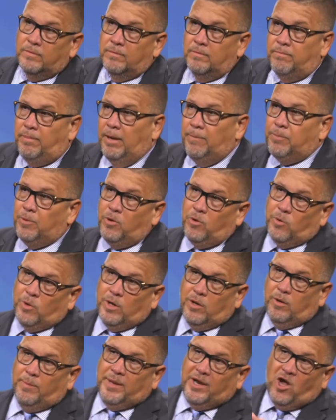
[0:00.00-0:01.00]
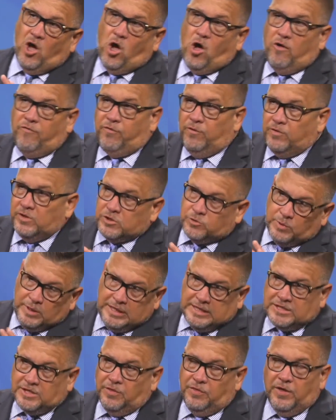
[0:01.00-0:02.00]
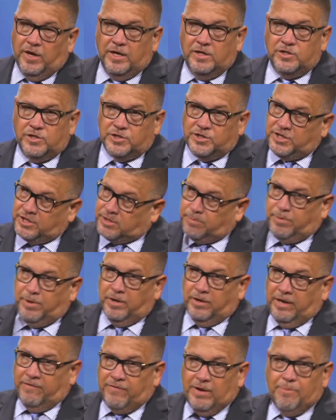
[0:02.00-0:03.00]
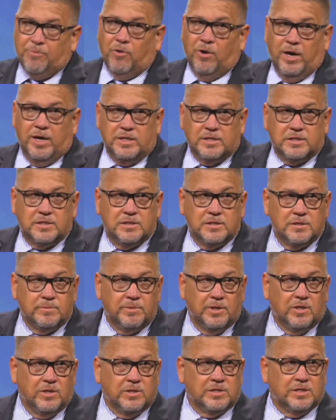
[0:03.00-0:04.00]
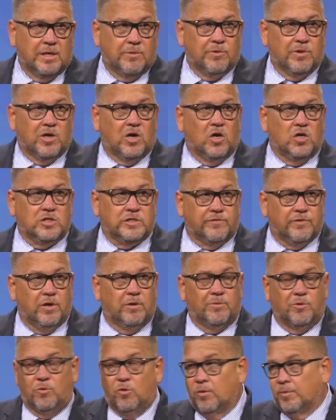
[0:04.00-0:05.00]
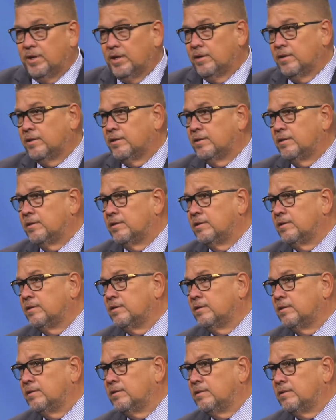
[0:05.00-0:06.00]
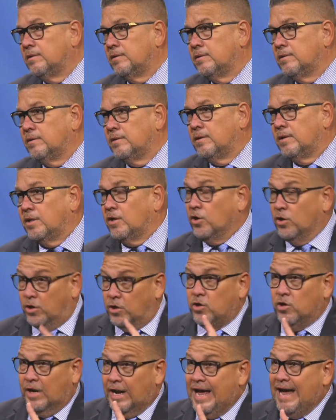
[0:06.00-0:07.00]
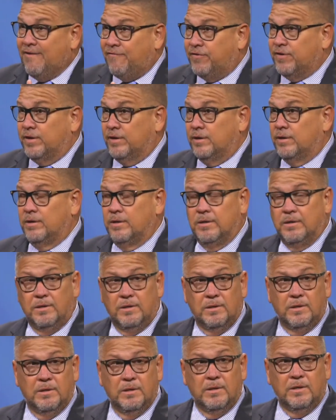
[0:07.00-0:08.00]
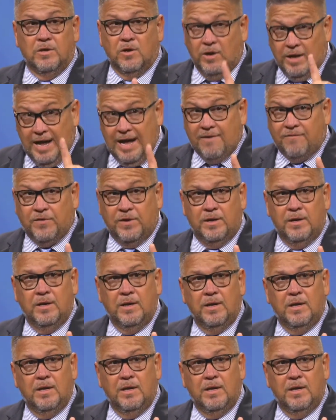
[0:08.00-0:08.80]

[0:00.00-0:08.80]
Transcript: People who were a little bit off on this religion thing just disappeared. They vaporized because they were the cause of global warming. You know, you're laughing. You're laughing.